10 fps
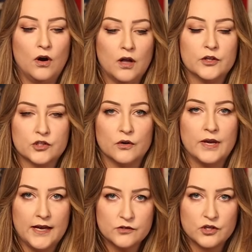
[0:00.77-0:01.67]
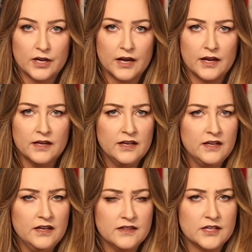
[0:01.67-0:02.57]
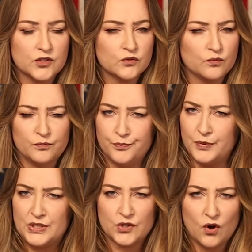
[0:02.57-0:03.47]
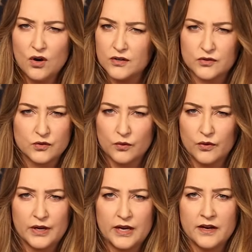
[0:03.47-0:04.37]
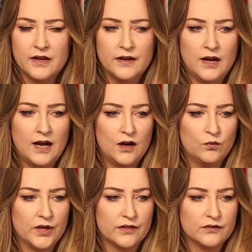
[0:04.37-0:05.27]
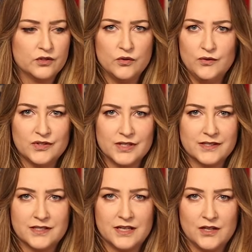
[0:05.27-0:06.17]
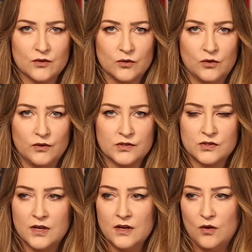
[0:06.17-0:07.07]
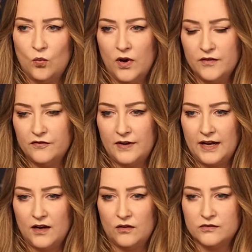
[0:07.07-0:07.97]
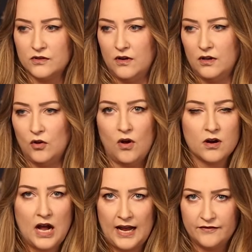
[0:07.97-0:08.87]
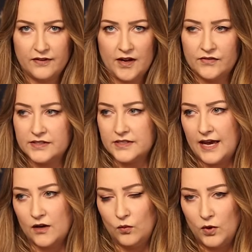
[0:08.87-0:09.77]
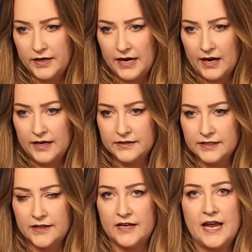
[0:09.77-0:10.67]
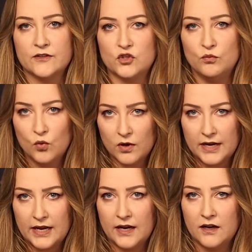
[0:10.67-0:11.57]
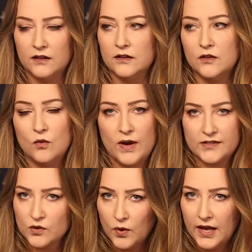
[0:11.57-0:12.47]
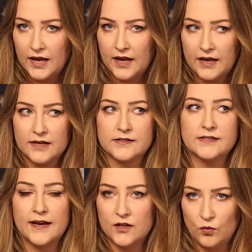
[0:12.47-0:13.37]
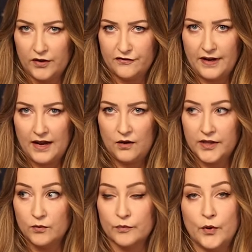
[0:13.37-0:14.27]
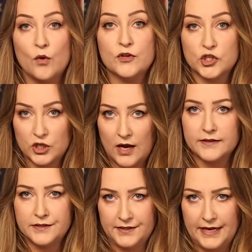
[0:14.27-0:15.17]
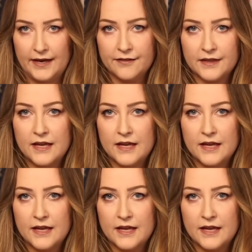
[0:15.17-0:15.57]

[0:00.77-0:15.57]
on the show yesterday this bizarre story with two 16-year-olds, one found along I-5 in Seattle one night, and then the next morning, a little ways away, a second one found. They were both shot to death,